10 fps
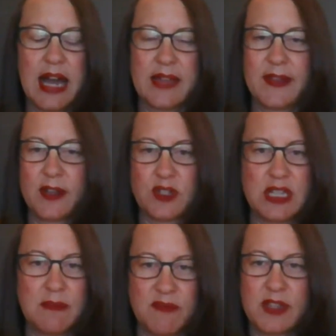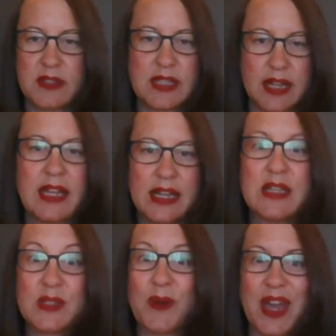I think your team feels that it
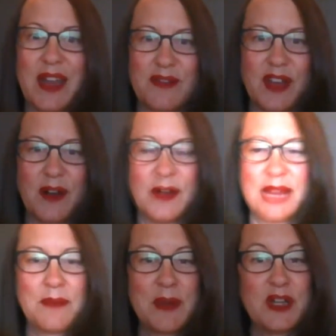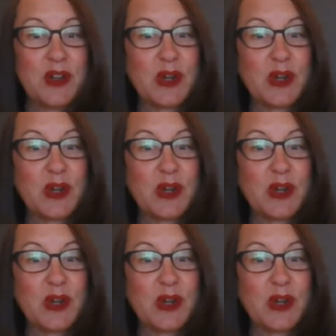is okay to fail. And when you're a